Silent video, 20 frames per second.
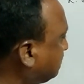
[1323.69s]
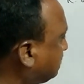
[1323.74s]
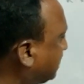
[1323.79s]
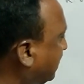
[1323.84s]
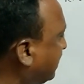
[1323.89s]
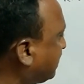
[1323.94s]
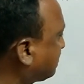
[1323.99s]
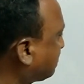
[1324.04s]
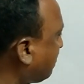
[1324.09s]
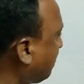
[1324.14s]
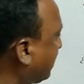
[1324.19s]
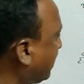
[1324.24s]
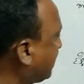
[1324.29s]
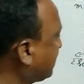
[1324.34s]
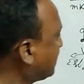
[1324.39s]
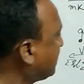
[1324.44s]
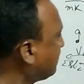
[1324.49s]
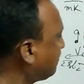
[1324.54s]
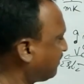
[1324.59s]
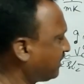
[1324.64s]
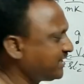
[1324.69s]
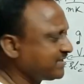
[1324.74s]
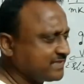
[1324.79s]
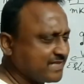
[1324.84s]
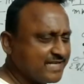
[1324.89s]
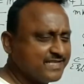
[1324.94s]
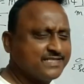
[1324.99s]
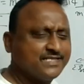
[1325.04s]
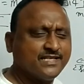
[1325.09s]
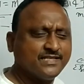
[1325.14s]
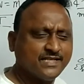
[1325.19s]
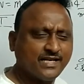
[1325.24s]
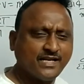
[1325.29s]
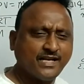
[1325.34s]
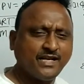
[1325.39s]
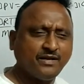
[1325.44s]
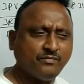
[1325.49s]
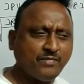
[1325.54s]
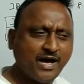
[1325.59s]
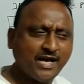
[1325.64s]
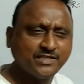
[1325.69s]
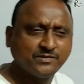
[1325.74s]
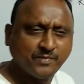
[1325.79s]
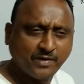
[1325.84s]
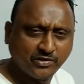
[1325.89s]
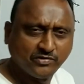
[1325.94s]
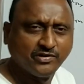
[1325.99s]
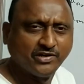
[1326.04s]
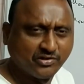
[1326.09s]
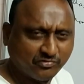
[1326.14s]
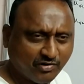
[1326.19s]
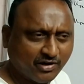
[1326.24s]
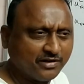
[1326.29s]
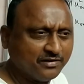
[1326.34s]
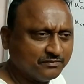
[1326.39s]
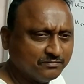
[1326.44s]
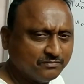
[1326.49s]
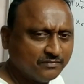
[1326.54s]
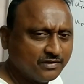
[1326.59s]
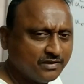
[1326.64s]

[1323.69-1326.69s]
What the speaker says: That is called as, what is density? Generally mass per unit volume.